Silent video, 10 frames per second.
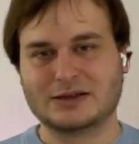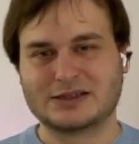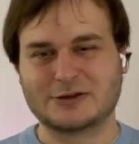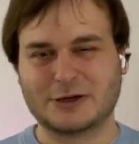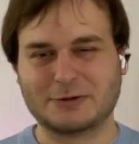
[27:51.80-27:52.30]

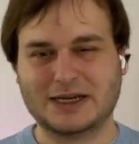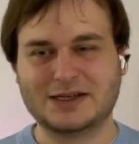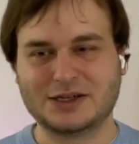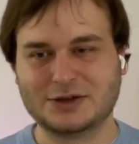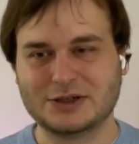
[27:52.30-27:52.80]
So what we need
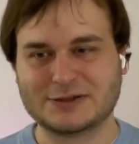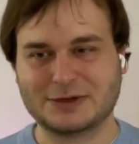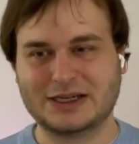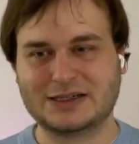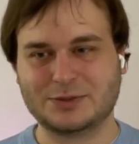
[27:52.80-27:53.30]
to do is we
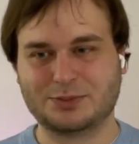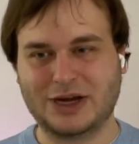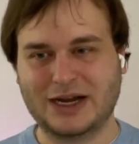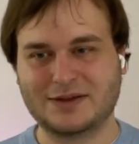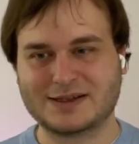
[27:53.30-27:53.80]
need to
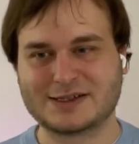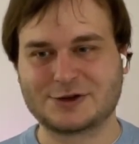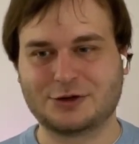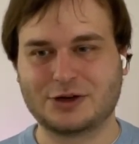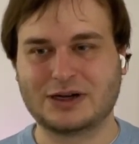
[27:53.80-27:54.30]
break the
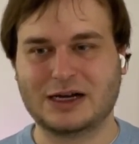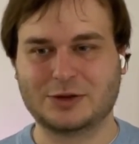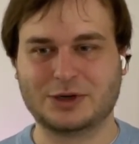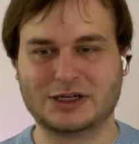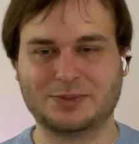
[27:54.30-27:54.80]
strong
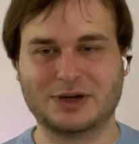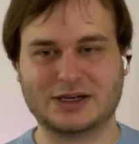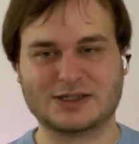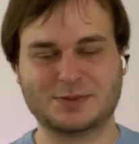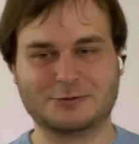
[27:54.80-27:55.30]
algebraic
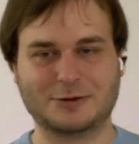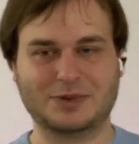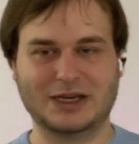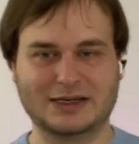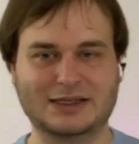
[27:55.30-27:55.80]
dependence between
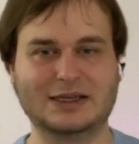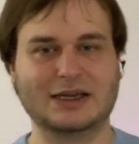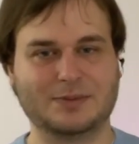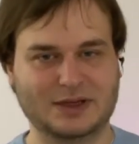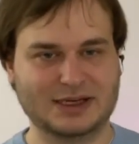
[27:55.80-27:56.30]
the ID
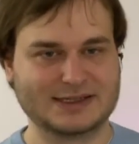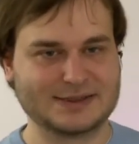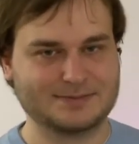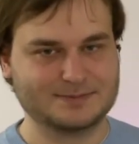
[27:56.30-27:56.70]
and the S.